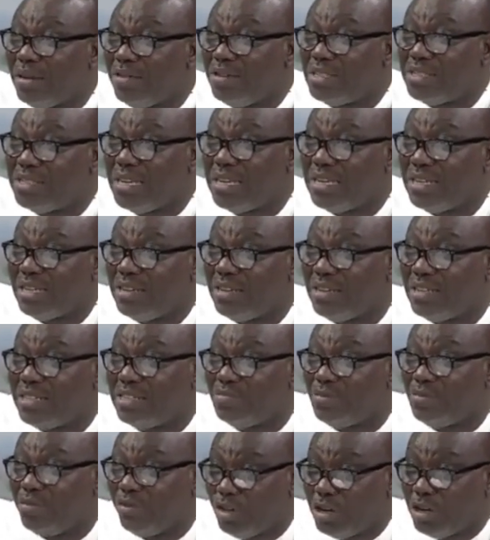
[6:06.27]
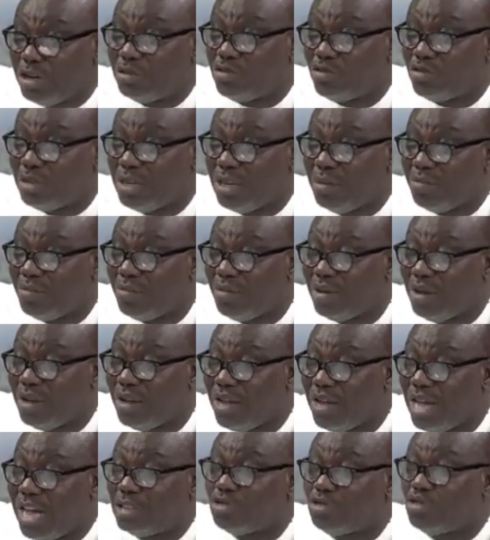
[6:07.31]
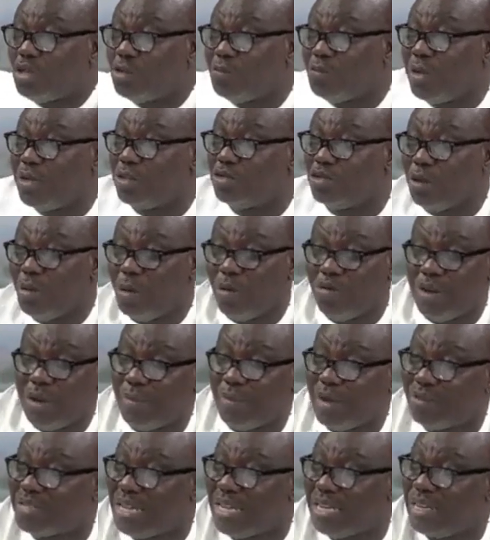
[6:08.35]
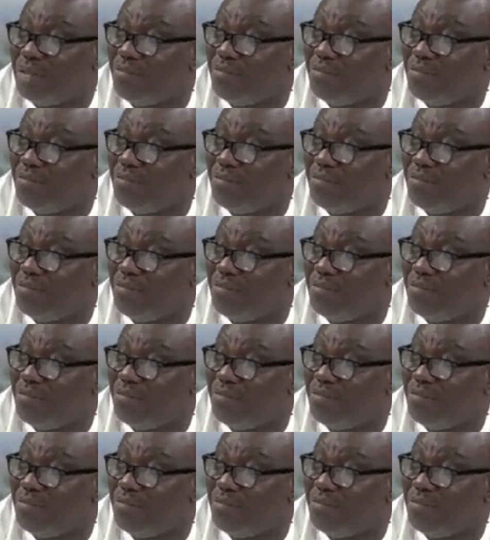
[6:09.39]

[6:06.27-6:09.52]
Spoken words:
recently before they took them. As we speak, some of them have started